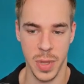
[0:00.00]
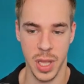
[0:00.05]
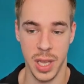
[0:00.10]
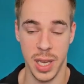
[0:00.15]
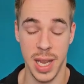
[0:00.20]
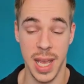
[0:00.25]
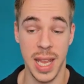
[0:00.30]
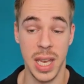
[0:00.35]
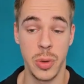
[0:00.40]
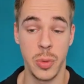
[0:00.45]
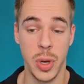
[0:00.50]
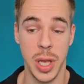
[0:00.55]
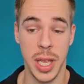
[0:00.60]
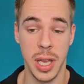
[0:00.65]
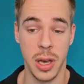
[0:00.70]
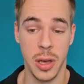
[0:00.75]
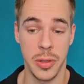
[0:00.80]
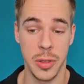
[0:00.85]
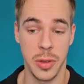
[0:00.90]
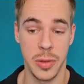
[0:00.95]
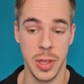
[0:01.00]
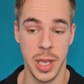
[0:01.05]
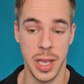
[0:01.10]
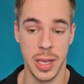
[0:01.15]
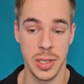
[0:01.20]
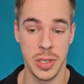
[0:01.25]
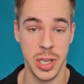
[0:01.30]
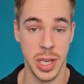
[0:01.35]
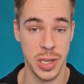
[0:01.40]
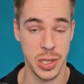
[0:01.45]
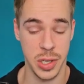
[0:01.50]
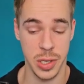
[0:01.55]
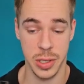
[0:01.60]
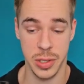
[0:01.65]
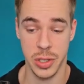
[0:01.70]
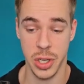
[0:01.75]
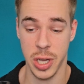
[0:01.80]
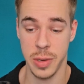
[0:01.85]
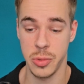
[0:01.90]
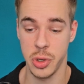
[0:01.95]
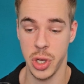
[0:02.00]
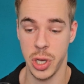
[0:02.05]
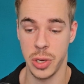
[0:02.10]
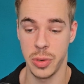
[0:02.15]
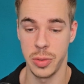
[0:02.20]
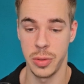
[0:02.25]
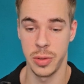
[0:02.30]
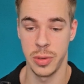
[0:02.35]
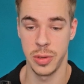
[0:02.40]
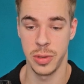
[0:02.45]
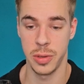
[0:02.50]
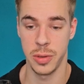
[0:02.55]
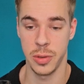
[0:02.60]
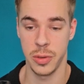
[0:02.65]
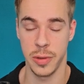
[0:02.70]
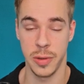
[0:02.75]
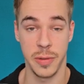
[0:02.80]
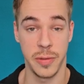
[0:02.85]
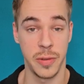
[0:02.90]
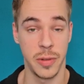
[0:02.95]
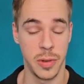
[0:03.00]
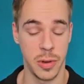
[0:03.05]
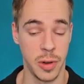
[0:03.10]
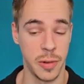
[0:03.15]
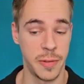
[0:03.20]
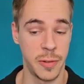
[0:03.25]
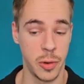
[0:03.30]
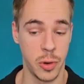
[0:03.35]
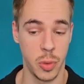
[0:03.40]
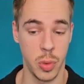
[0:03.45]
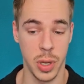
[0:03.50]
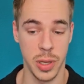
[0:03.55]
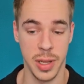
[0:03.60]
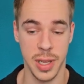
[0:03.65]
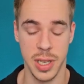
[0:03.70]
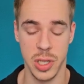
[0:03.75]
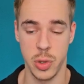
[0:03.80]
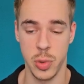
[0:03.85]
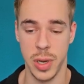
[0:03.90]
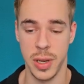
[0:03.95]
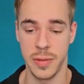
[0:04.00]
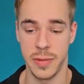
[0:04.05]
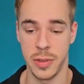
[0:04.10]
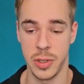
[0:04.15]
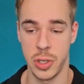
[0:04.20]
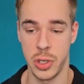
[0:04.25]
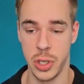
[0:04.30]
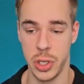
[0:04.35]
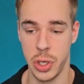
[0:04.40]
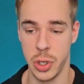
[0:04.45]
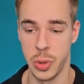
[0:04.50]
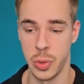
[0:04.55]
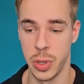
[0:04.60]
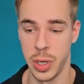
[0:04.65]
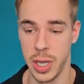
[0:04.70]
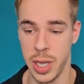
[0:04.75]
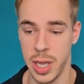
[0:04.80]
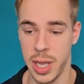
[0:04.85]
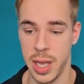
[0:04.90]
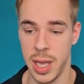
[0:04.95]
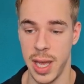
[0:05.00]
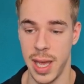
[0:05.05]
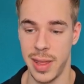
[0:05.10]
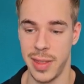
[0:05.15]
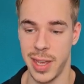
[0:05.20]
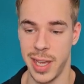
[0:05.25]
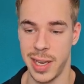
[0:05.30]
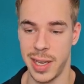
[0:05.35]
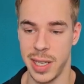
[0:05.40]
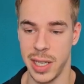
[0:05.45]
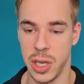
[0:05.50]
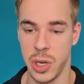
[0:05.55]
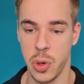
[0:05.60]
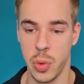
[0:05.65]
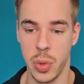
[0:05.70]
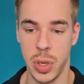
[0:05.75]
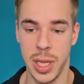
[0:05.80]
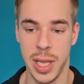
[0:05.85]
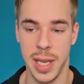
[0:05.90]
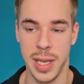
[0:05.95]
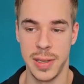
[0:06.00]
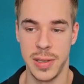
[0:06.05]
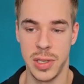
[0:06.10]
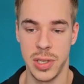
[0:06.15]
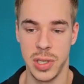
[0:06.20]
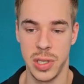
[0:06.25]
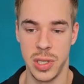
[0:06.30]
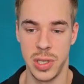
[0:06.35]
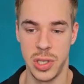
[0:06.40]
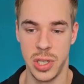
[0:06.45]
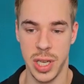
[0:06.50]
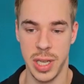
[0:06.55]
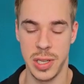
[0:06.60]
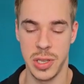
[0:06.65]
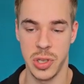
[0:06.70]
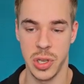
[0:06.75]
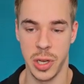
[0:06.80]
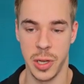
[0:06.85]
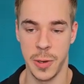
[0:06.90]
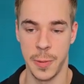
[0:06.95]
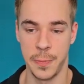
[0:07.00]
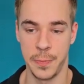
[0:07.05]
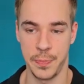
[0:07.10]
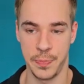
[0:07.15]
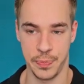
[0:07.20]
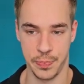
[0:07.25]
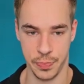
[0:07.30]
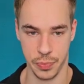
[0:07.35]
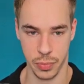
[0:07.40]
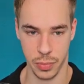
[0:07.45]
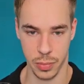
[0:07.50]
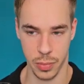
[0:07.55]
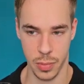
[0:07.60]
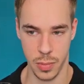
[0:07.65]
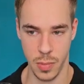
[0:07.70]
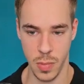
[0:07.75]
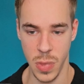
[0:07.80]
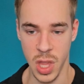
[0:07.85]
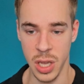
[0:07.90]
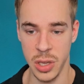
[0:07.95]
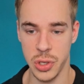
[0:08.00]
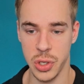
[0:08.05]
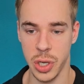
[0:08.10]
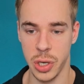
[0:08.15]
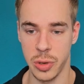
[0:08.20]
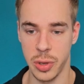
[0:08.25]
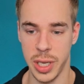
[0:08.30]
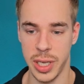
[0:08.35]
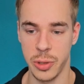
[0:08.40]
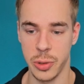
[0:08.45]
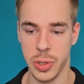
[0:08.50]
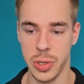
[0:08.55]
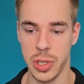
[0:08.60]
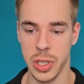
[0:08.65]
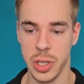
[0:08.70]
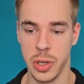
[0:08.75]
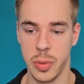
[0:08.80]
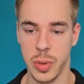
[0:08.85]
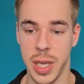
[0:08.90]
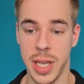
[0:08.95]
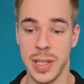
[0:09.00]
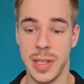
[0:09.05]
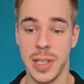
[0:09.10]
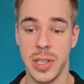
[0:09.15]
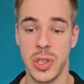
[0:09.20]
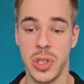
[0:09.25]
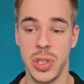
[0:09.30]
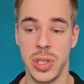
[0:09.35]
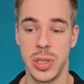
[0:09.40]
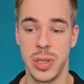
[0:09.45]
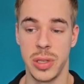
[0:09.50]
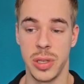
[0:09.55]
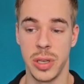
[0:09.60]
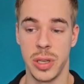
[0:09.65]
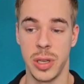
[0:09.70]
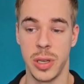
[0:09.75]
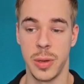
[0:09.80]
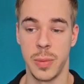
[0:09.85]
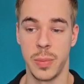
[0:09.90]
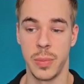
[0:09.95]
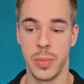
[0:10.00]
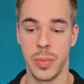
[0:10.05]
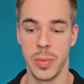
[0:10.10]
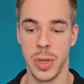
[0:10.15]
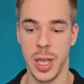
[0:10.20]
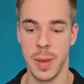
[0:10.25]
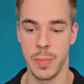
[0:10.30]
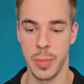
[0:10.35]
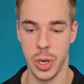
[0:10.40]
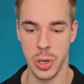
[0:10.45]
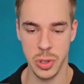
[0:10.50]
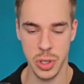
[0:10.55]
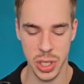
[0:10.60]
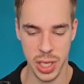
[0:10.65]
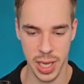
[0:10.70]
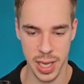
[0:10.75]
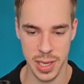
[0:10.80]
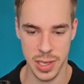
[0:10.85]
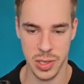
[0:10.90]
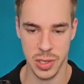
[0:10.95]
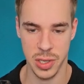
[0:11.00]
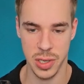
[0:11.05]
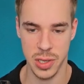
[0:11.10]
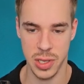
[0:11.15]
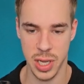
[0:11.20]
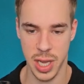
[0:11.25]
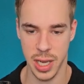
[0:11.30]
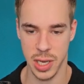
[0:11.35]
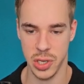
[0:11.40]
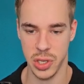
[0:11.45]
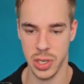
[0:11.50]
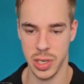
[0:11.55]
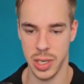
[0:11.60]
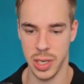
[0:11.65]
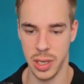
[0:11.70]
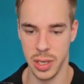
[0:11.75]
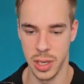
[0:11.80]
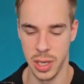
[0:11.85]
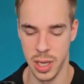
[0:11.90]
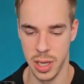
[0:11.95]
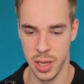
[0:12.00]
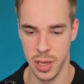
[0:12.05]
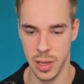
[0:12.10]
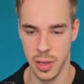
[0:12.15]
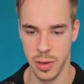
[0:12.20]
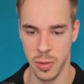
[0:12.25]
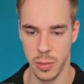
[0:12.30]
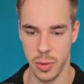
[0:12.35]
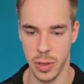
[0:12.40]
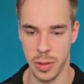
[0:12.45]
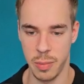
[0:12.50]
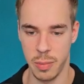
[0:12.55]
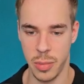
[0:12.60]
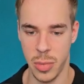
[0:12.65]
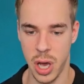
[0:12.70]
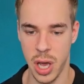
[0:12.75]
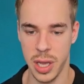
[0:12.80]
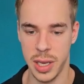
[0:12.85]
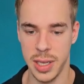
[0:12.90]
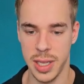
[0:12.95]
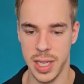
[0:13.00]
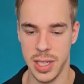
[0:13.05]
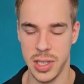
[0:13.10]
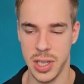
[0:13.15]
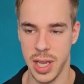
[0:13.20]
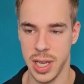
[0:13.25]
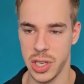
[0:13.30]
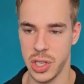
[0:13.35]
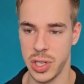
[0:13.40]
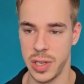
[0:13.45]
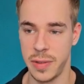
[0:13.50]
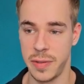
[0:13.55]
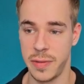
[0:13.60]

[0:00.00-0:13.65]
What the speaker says: in any way other than changing the time zone for one that is relevant to you, and then create JSON. So in order to create this, in most cases, actually, with mine, it's actually